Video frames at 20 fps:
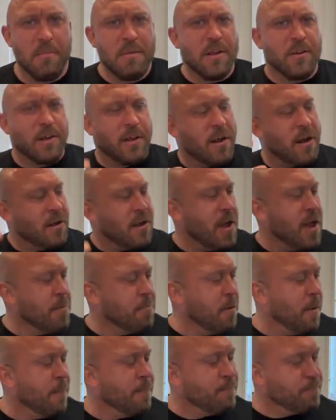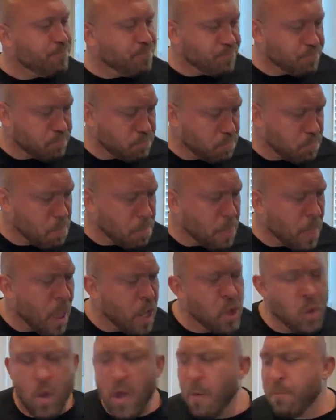here. Get on camera.
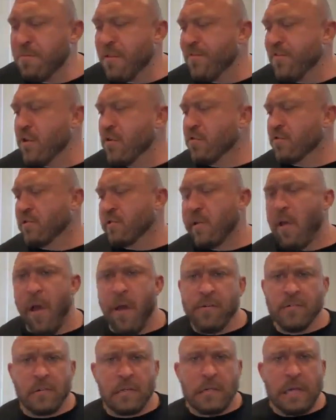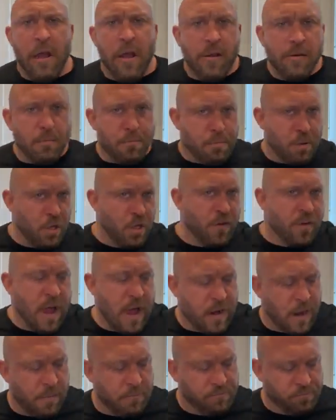You help the views. Put your
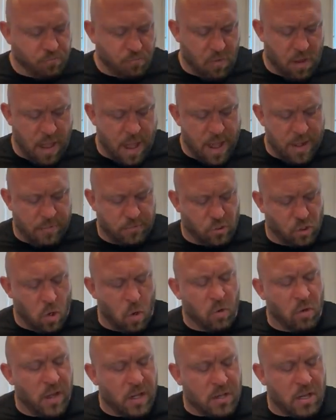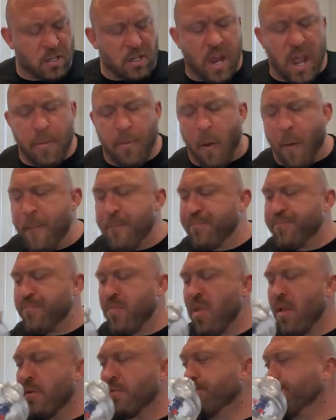head up. Hey, don't lick the table.
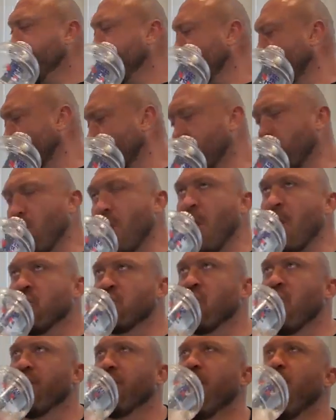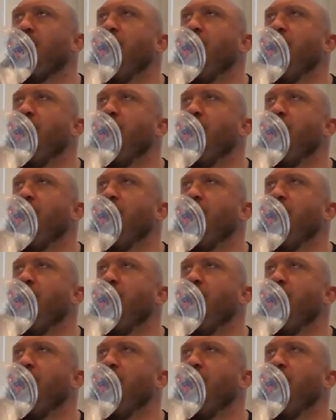Sylvie,